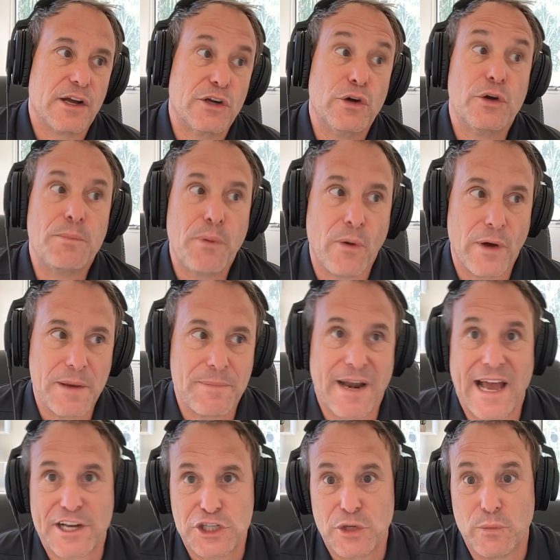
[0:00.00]
good point, but
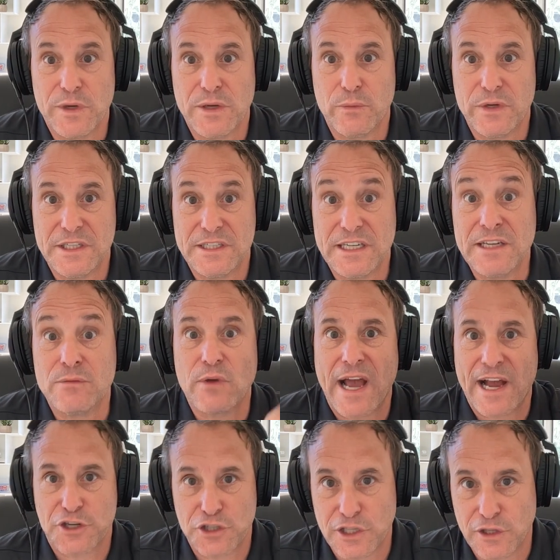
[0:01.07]
actually we didn't
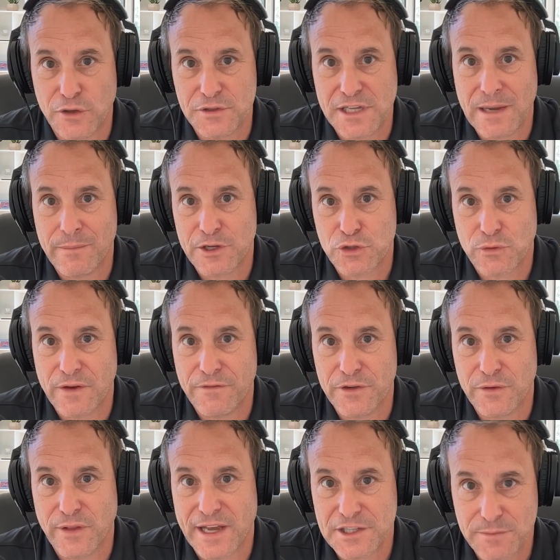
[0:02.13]
actually close that much
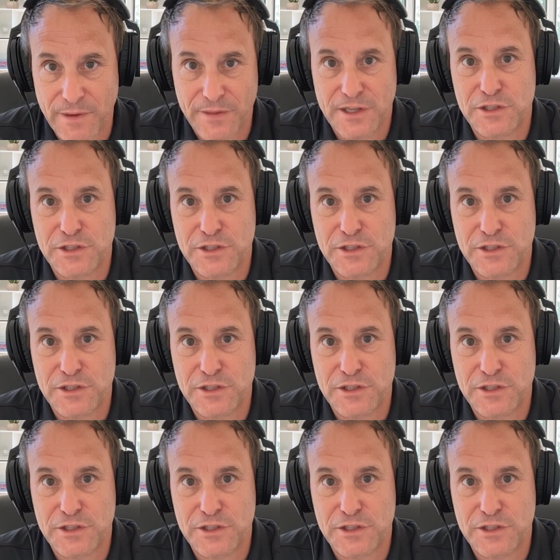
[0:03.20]
revenue last month.